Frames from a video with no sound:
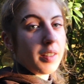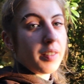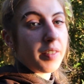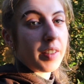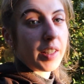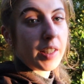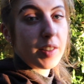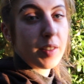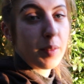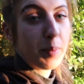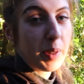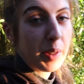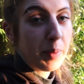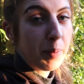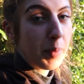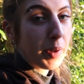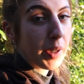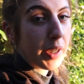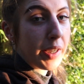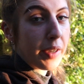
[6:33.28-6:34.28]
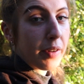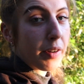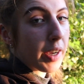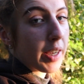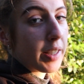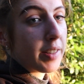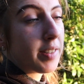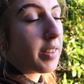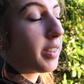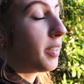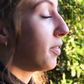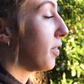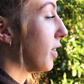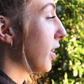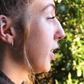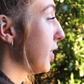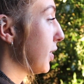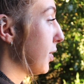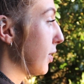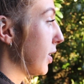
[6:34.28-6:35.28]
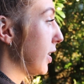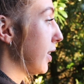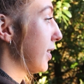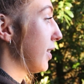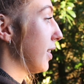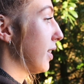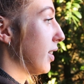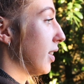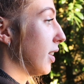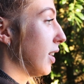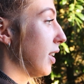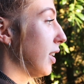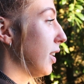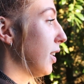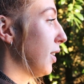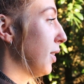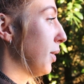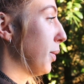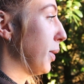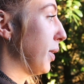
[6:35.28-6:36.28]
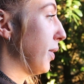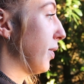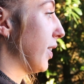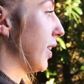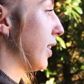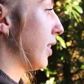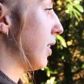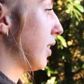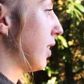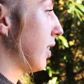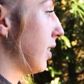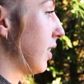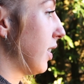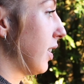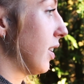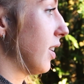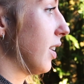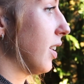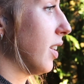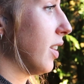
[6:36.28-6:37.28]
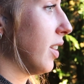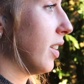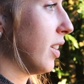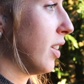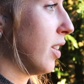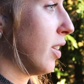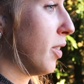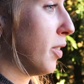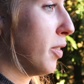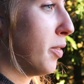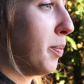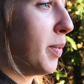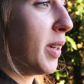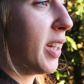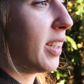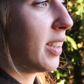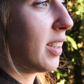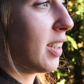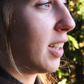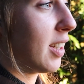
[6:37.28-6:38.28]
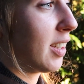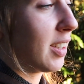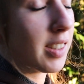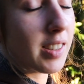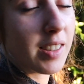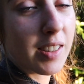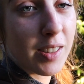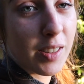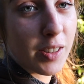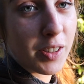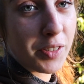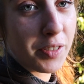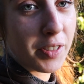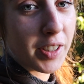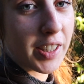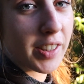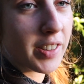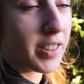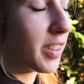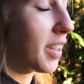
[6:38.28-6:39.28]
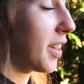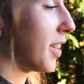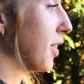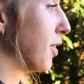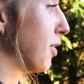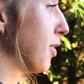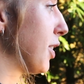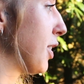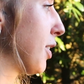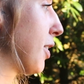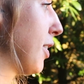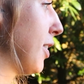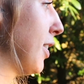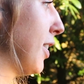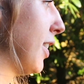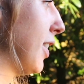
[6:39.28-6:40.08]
Things have been pretty crazy for us recently. We've had a lot of bad luck and a lot of things going wrong.